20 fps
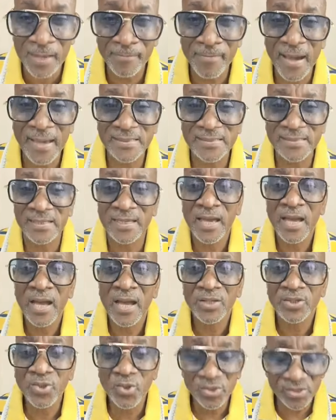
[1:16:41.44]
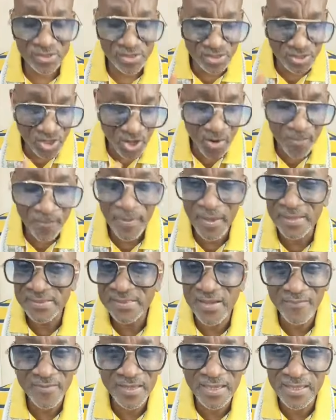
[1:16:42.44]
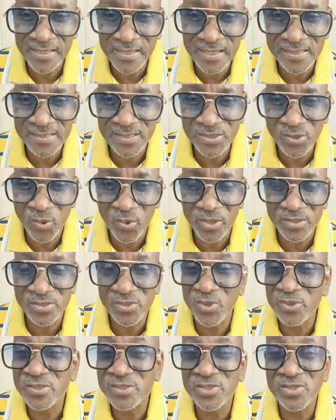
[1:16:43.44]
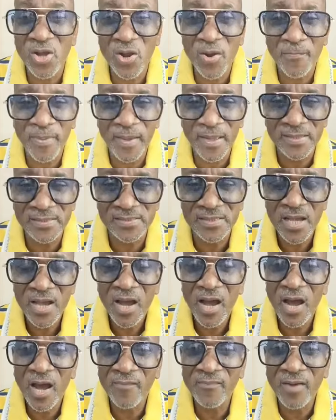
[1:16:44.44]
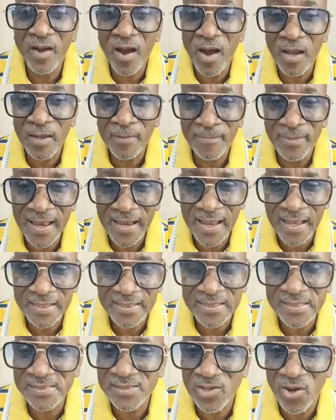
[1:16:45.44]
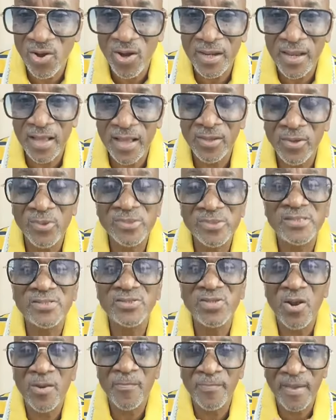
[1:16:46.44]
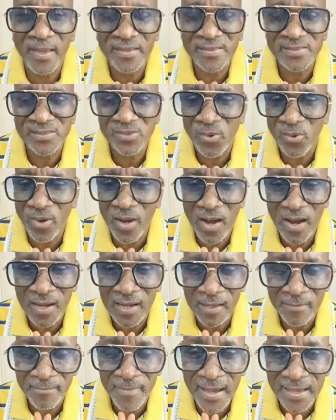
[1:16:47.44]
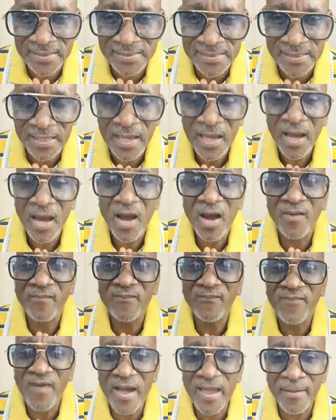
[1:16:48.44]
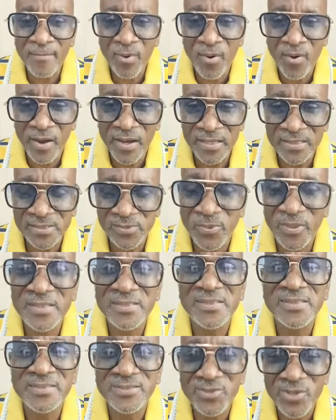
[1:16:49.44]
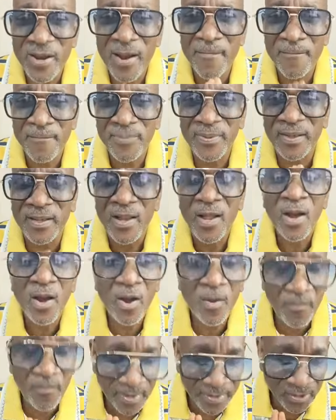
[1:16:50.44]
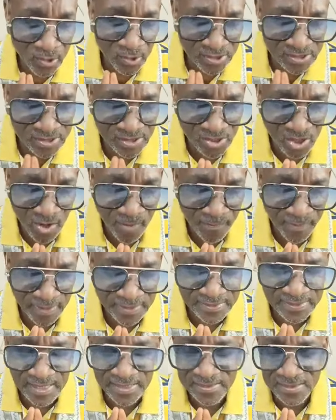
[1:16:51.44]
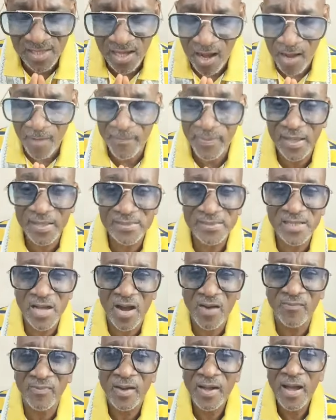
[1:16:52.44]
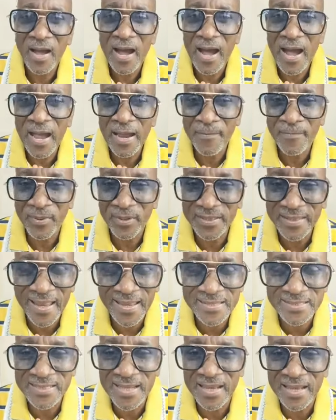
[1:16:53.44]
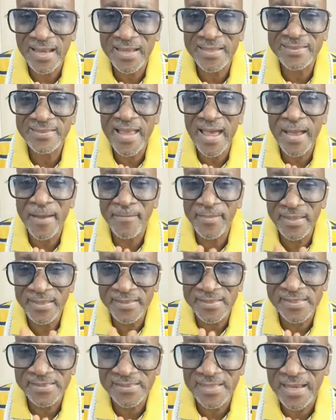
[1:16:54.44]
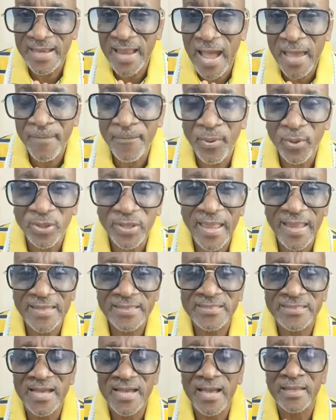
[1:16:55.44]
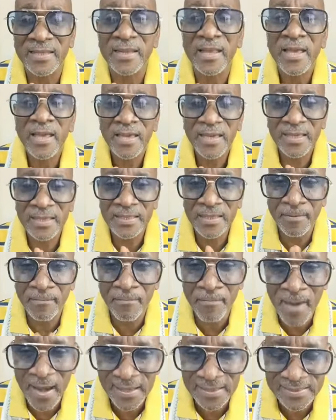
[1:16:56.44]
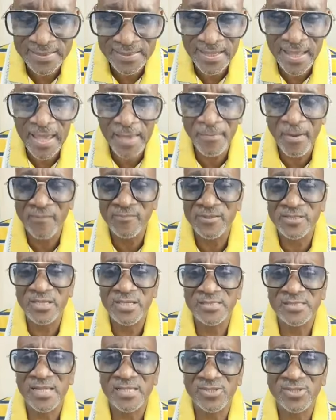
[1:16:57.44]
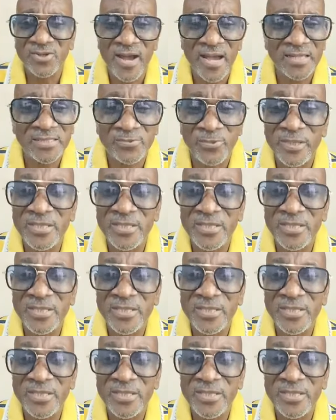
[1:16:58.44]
Almighty, those serpents of kidney stones, those serpents of gallbladder disorder, those serpents, oh God Almighty, of fibroids. We trample upon those serpents and scorpions of hypertension and diabetes and hypotension in the mighty name of Jesus Christ.